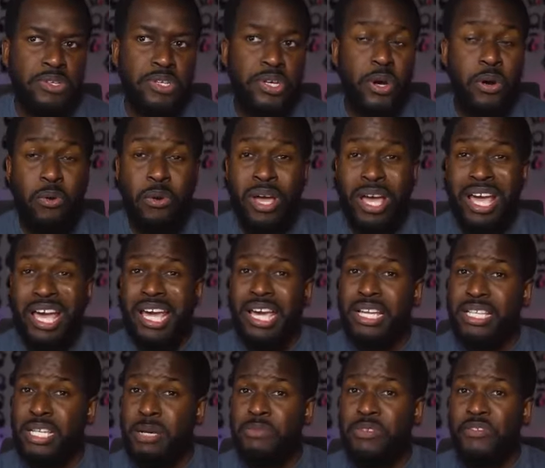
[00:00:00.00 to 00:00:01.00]
So
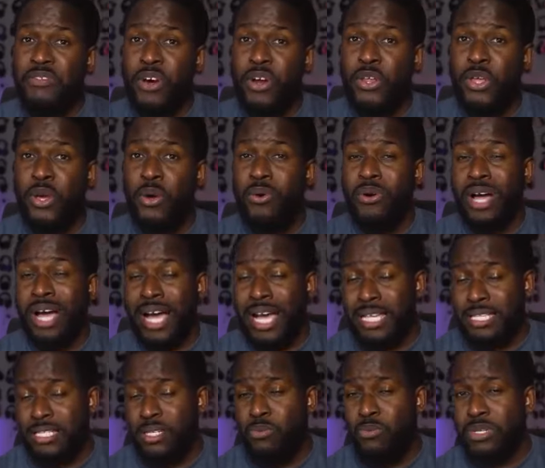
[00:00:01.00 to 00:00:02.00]
in terms of audio, I
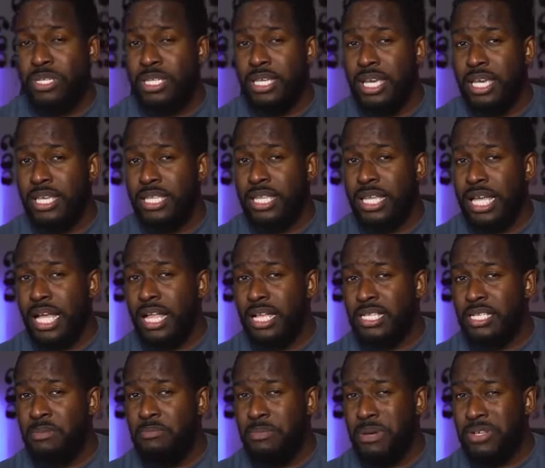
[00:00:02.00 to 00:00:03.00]
still would take the
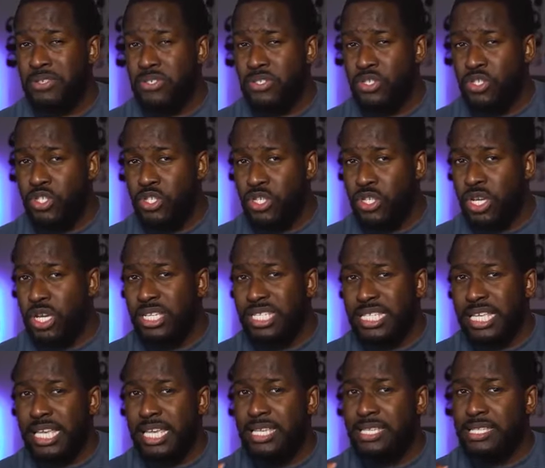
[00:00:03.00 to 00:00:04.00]
Galaxy Buds
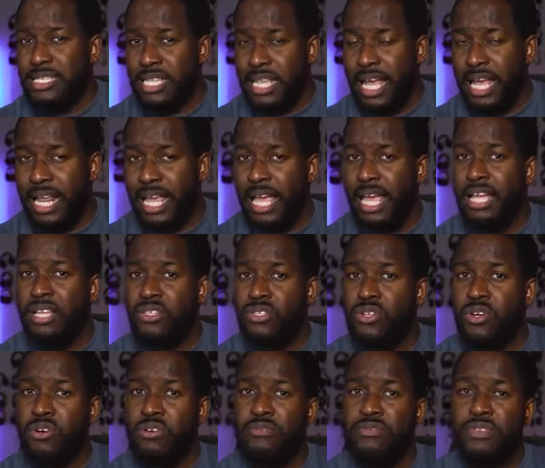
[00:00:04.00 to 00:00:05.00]
just a slight
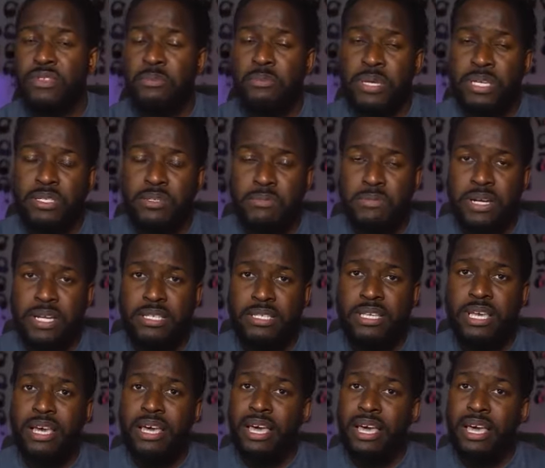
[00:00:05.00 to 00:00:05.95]
edge over the Pixel Buds.